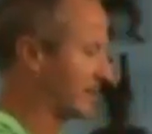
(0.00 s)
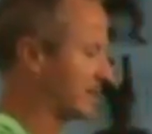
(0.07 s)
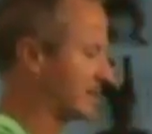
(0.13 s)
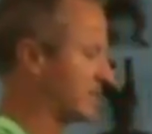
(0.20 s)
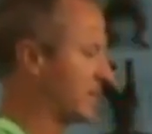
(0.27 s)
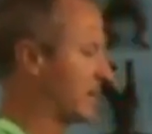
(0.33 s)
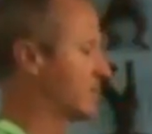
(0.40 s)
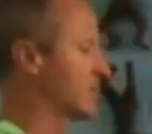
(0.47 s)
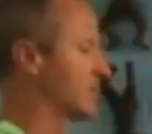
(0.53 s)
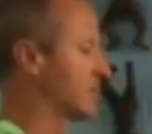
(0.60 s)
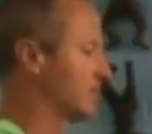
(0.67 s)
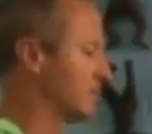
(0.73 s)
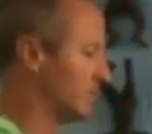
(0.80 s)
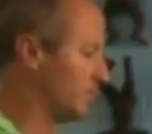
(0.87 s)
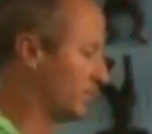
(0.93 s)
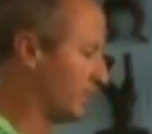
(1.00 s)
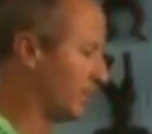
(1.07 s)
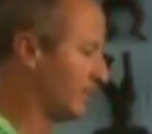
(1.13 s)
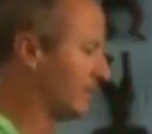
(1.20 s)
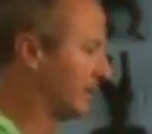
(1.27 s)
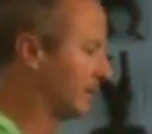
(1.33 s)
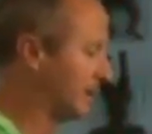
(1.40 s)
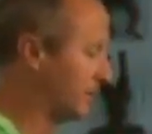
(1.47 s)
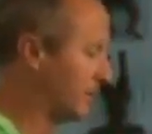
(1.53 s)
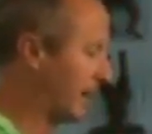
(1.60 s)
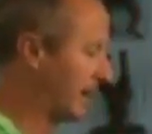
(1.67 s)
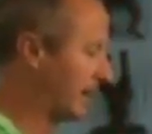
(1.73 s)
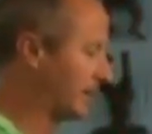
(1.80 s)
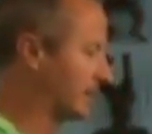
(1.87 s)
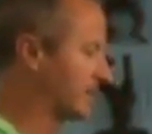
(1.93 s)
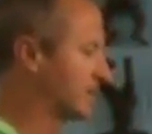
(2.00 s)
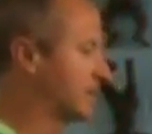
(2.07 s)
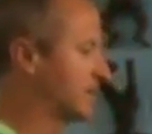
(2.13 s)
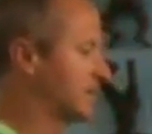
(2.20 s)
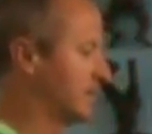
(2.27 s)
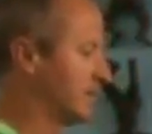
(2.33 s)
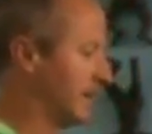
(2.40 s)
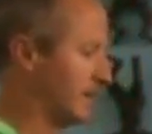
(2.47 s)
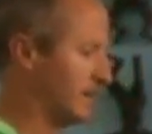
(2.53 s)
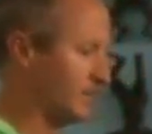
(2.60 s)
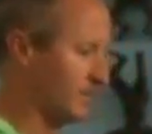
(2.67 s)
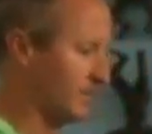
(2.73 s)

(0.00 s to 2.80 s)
symmetrical, perfectly balanced, you know,